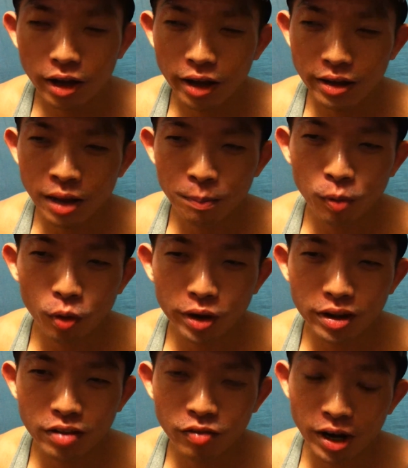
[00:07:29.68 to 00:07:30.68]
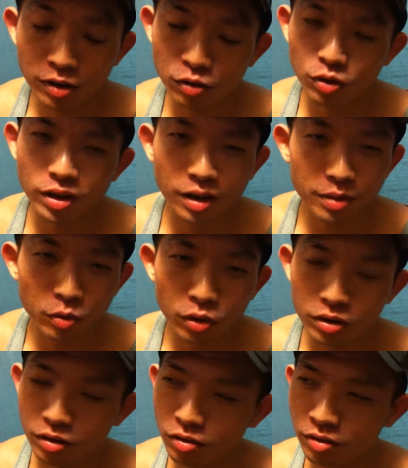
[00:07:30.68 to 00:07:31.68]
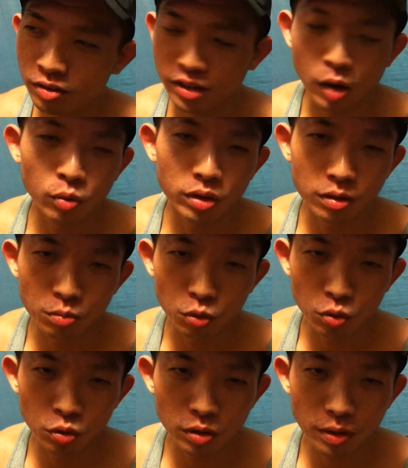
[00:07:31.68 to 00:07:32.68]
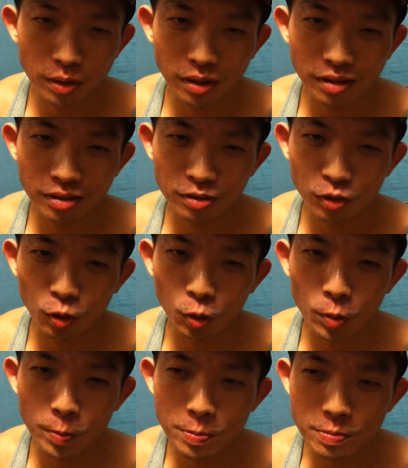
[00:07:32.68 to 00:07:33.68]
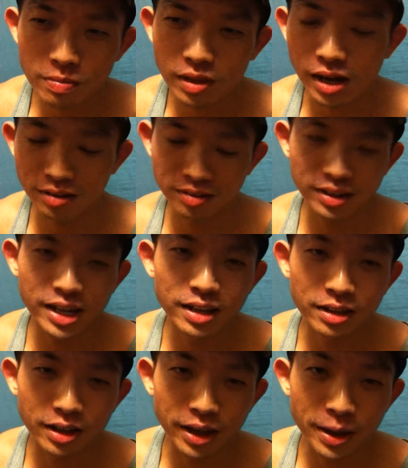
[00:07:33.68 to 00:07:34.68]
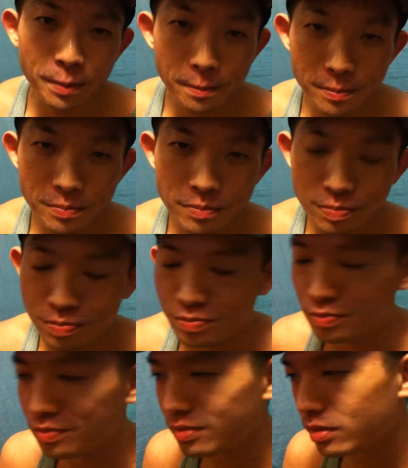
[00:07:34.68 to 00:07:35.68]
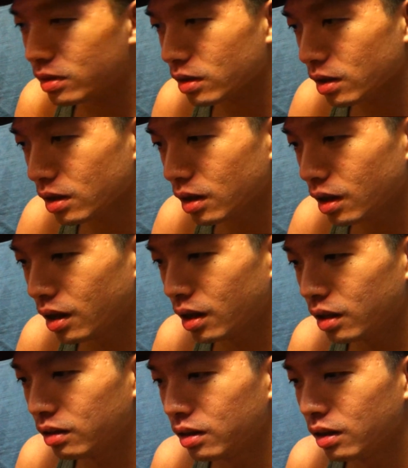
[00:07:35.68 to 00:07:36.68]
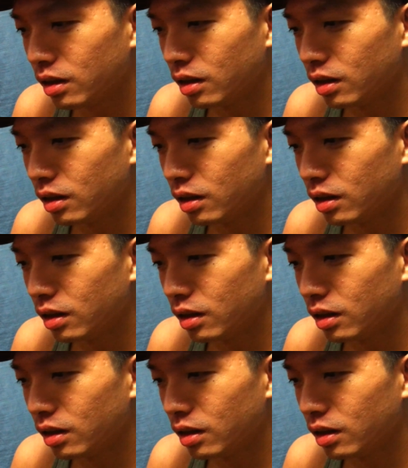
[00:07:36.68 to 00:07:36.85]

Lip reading: At that point, if I stood up, it would just sour the mood, so I stayed in the game, and